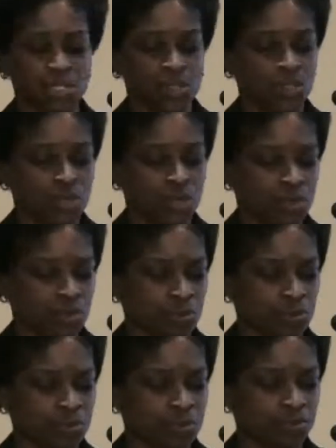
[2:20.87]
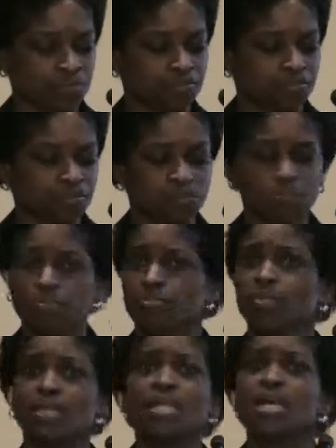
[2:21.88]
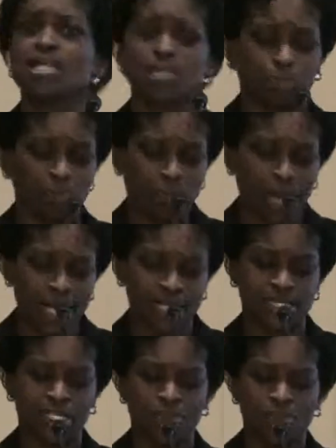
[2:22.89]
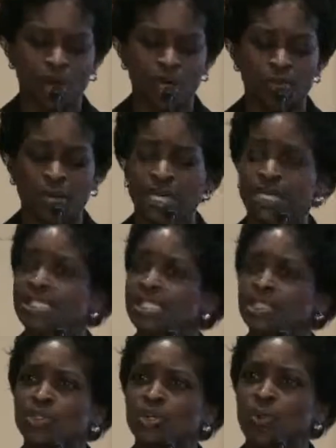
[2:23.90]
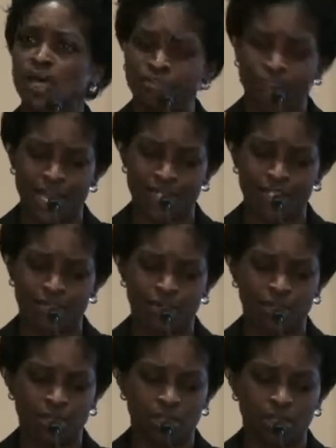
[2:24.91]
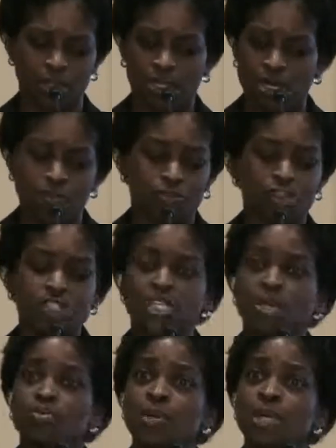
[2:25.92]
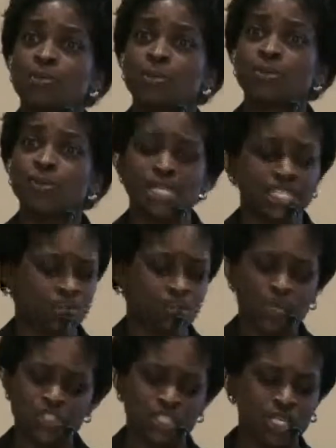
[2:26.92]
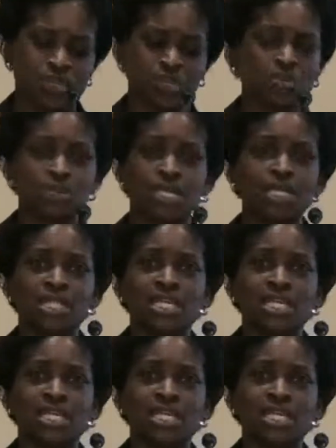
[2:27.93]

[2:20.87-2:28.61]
into their homes. The price of broadband is clearly one factor. For some people, especially in